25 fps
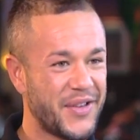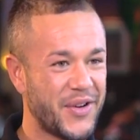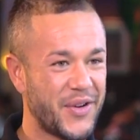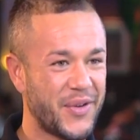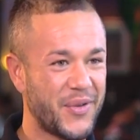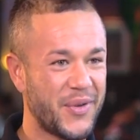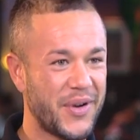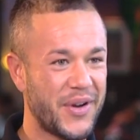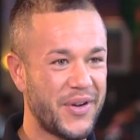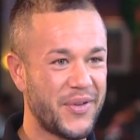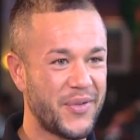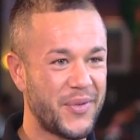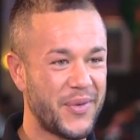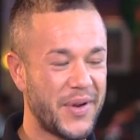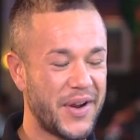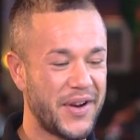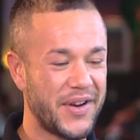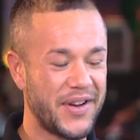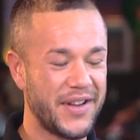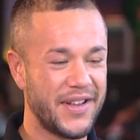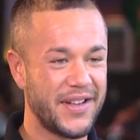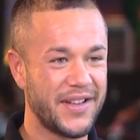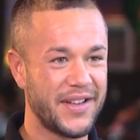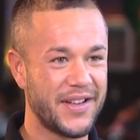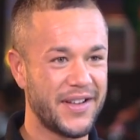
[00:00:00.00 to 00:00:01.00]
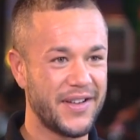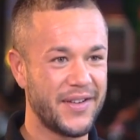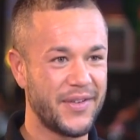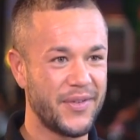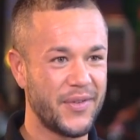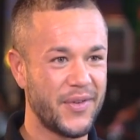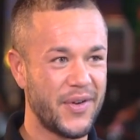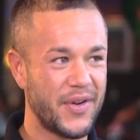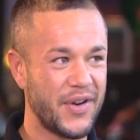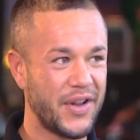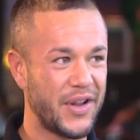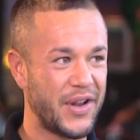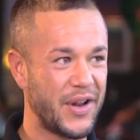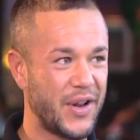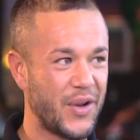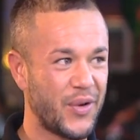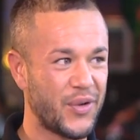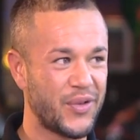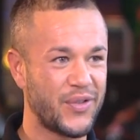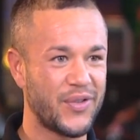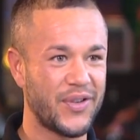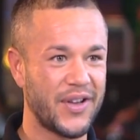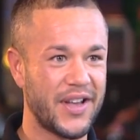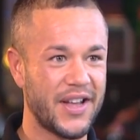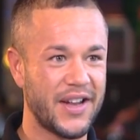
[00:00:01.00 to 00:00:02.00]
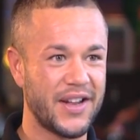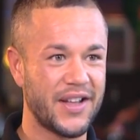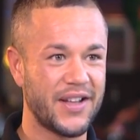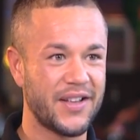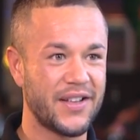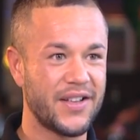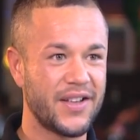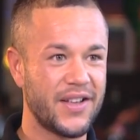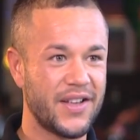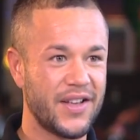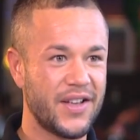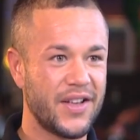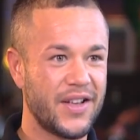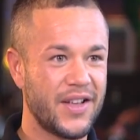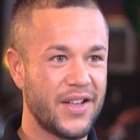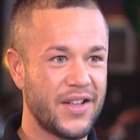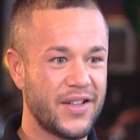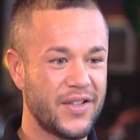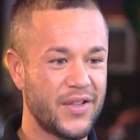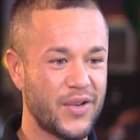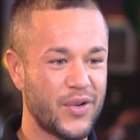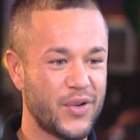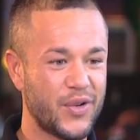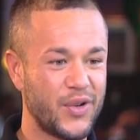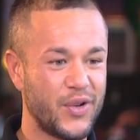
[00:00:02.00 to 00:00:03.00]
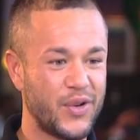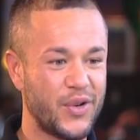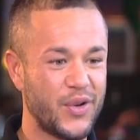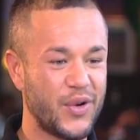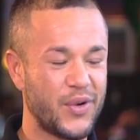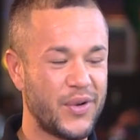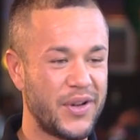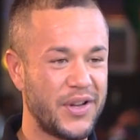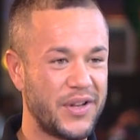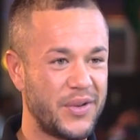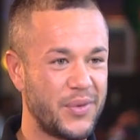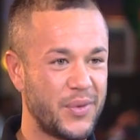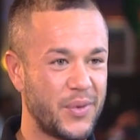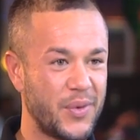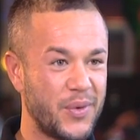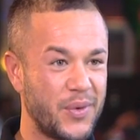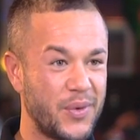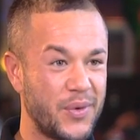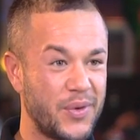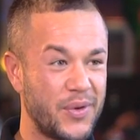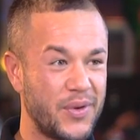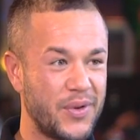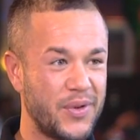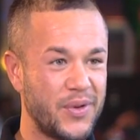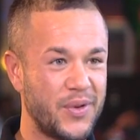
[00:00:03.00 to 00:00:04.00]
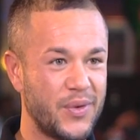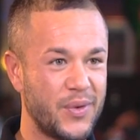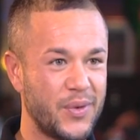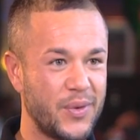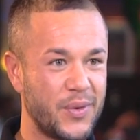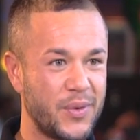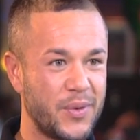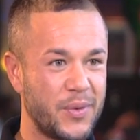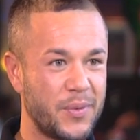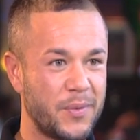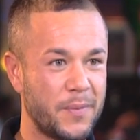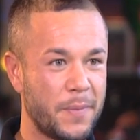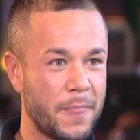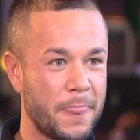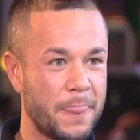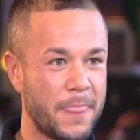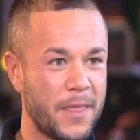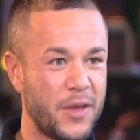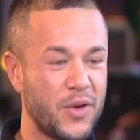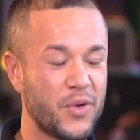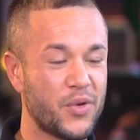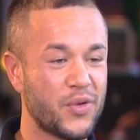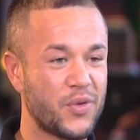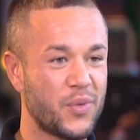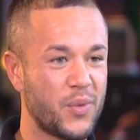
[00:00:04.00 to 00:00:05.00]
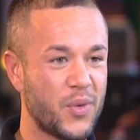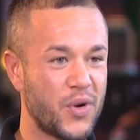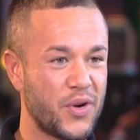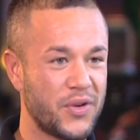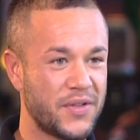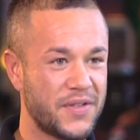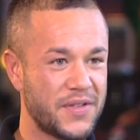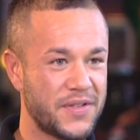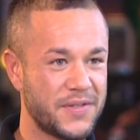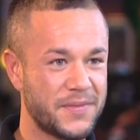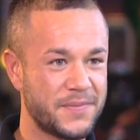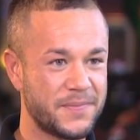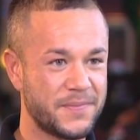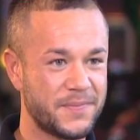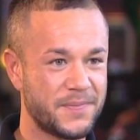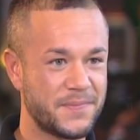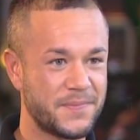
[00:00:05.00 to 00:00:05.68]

so we are very, very close together, so you don't need to, to use words.